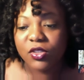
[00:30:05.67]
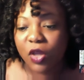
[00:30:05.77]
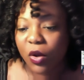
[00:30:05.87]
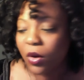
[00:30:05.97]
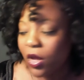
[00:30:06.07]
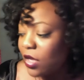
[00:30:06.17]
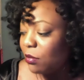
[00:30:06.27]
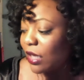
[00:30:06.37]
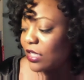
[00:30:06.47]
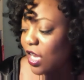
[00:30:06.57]
So
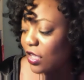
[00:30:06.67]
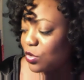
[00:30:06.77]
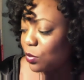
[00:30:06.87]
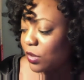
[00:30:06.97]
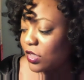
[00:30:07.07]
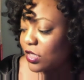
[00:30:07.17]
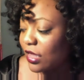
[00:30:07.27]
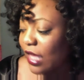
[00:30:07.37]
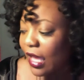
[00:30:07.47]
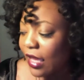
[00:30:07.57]
my challenge would be to
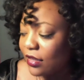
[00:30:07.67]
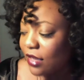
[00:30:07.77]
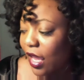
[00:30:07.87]
that,